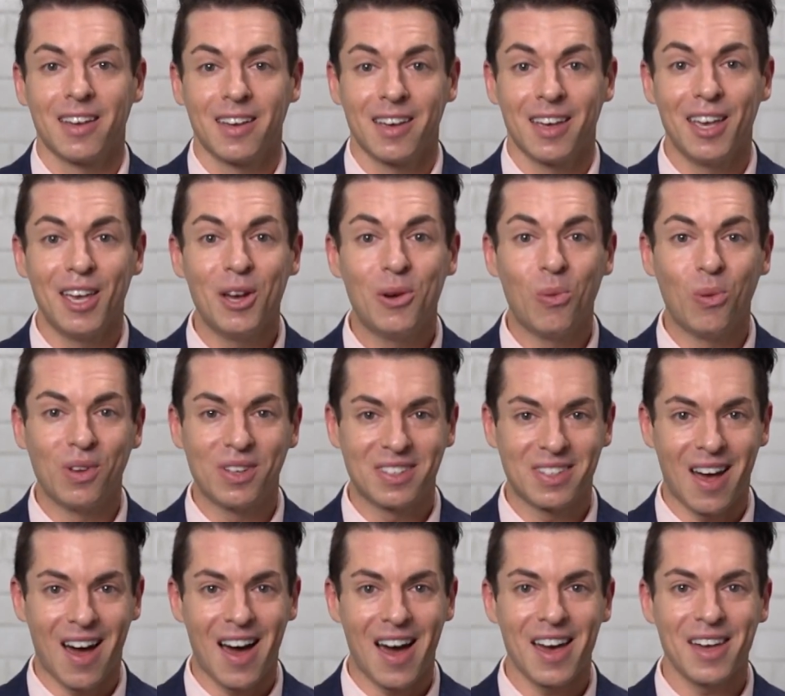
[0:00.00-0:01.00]
Equal
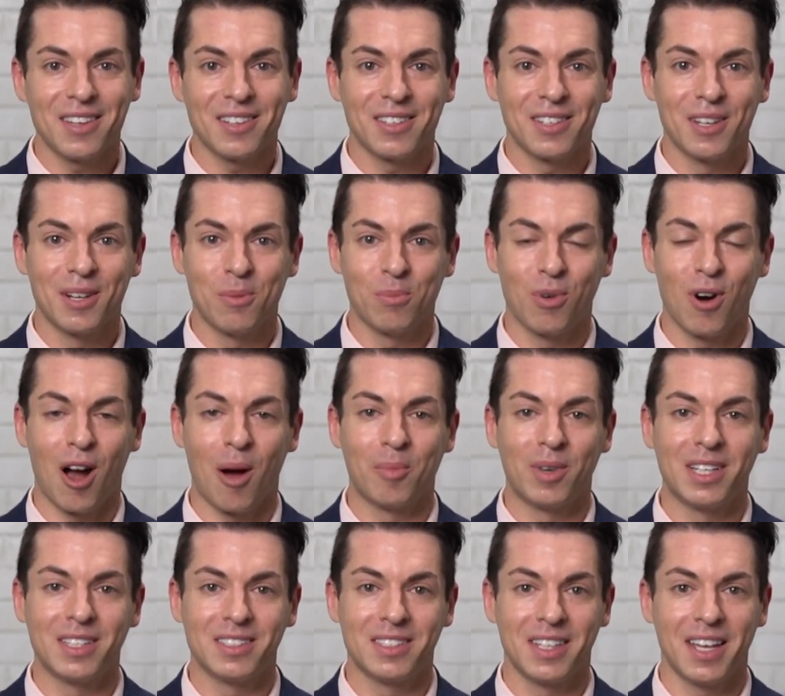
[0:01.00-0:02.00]
size,
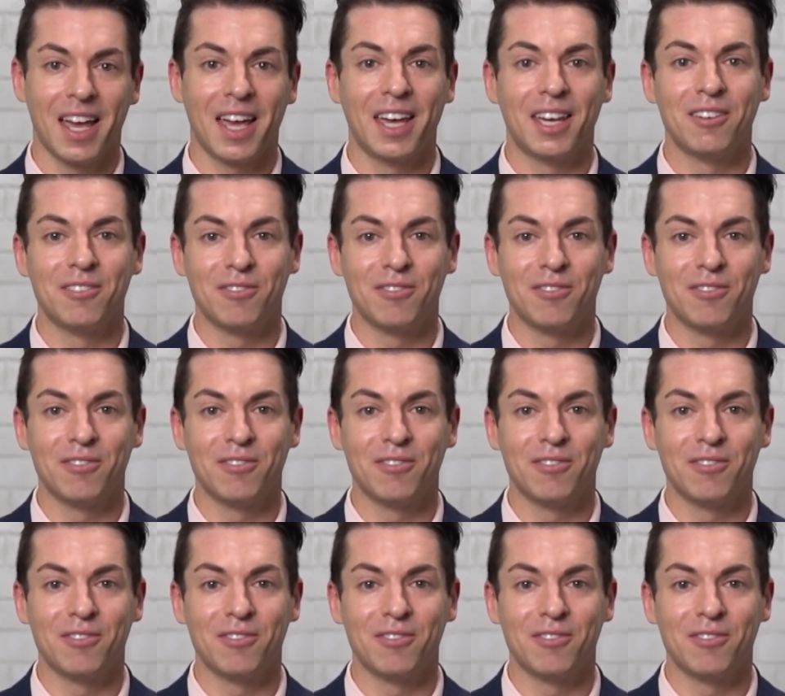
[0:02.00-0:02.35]
prominence, and